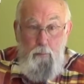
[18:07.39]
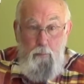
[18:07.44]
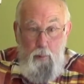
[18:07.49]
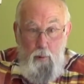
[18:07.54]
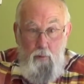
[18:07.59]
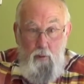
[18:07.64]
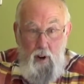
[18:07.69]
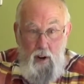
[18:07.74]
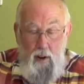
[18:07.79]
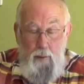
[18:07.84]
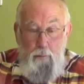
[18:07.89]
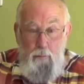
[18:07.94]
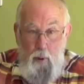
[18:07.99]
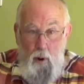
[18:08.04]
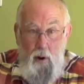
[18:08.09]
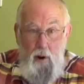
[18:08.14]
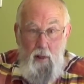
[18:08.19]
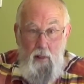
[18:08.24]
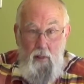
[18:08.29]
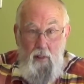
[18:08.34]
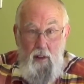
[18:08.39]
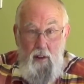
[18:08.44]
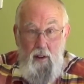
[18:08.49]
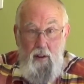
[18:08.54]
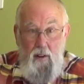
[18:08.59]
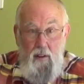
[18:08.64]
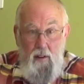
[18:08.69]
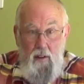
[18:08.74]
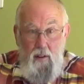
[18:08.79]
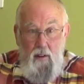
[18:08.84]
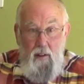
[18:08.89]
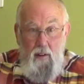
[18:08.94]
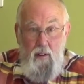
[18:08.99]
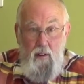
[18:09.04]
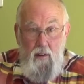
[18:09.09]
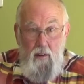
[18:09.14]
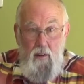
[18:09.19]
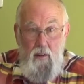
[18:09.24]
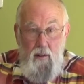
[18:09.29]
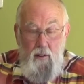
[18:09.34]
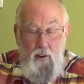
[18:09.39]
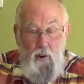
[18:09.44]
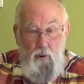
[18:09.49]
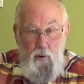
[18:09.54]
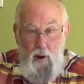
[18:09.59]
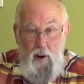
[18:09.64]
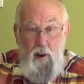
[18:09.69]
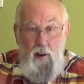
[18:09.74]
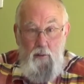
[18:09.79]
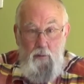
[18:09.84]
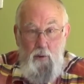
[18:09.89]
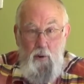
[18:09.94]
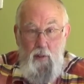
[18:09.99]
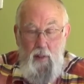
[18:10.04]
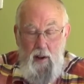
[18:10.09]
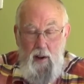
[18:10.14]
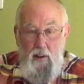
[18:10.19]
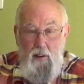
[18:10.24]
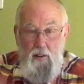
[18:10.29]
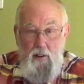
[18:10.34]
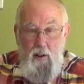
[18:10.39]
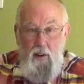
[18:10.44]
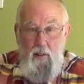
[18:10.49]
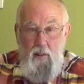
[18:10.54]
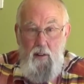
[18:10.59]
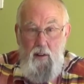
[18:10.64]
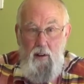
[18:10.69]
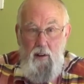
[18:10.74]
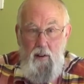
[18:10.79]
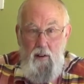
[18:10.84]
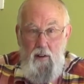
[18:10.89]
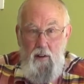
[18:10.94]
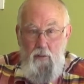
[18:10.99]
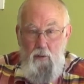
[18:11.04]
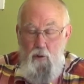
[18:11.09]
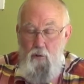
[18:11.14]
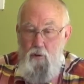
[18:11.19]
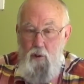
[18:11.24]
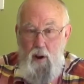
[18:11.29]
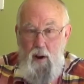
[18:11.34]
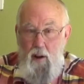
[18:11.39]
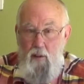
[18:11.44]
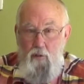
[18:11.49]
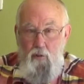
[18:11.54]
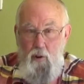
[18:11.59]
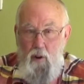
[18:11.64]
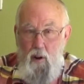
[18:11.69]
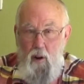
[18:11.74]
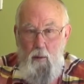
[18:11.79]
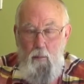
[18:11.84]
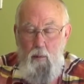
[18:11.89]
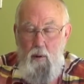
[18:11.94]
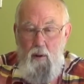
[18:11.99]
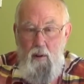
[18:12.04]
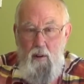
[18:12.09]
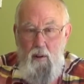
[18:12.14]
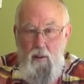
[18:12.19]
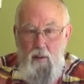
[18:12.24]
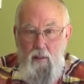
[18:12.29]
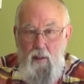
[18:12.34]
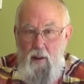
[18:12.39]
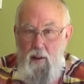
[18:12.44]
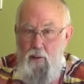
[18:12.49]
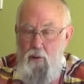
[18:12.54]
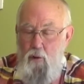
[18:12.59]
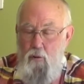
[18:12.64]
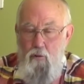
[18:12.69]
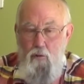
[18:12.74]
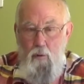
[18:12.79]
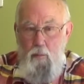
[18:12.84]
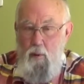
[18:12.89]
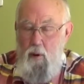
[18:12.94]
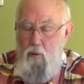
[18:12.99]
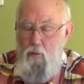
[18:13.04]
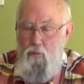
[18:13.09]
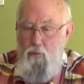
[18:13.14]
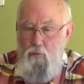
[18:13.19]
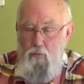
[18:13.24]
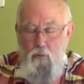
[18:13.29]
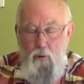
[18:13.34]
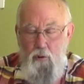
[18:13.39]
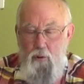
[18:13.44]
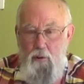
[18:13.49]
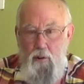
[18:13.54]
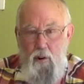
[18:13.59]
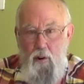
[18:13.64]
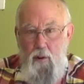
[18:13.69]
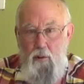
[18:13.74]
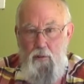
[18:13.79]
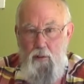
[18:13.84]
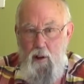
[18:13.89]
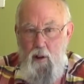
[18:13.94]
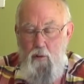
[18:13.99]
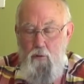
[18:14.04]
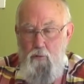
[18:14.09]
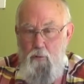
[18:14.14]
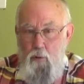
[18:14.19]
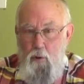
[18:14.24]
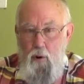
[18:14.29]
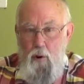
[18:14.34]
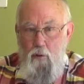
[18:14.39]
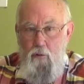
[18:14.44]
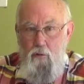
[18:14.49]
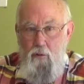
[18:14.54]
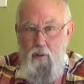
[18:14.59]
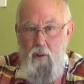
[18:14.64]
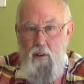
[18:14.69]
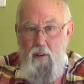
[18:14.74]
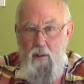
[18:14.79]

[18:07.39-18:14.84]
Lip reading: provide part of the credit for that to the science club. They do some extraordinary things for us.